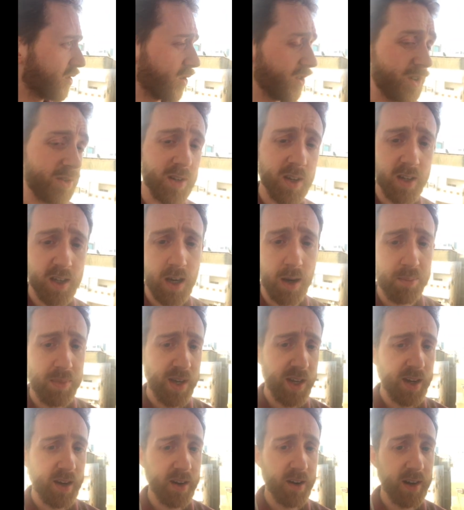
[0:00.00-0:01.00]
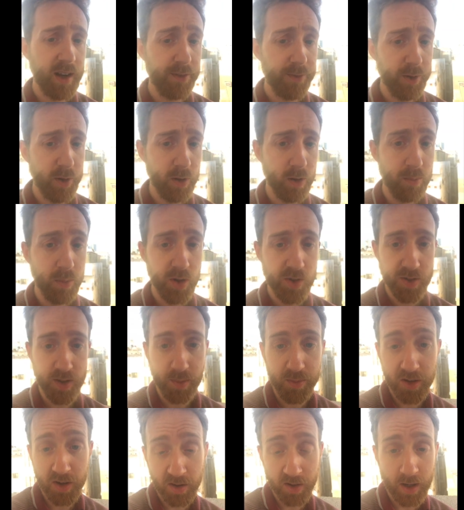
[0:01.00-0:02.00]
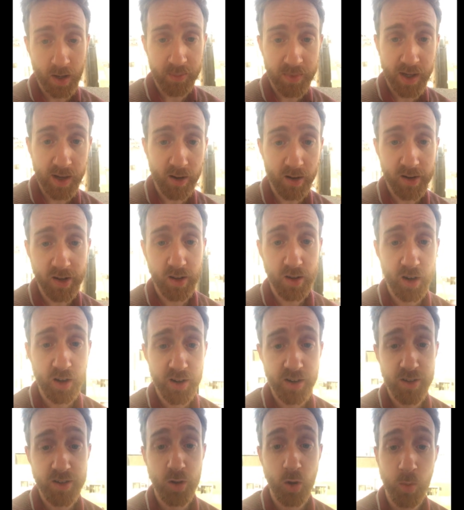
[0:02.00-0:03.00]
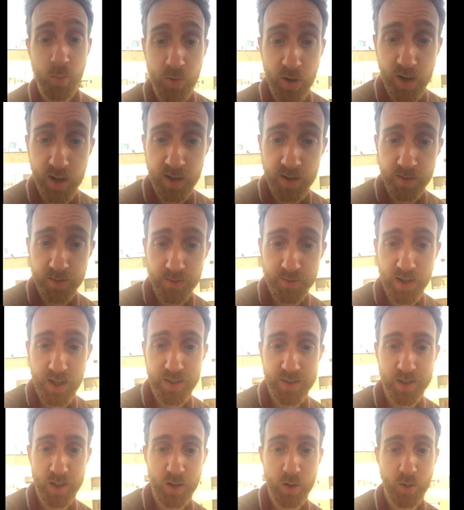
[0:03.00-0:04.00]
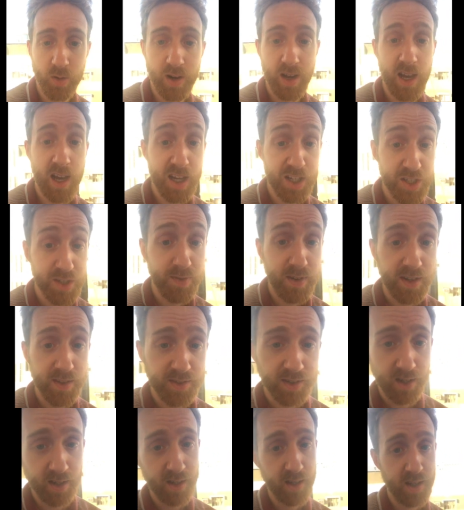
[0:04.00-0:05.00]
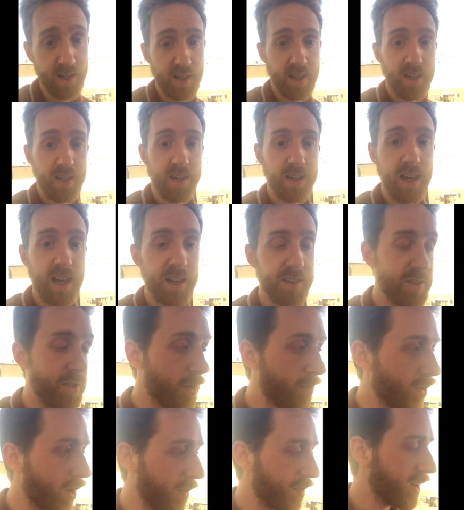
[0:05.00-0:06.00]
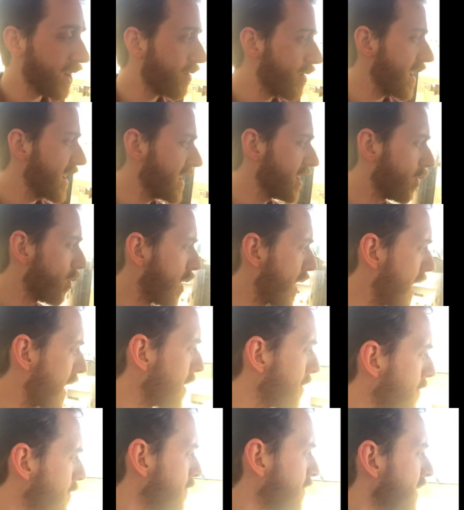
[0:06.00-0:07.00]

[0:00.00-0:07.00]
Or you can come here, if you're a Muslim, you can come here on an Umrah visa or a Hajj visa, as you're probably already aware.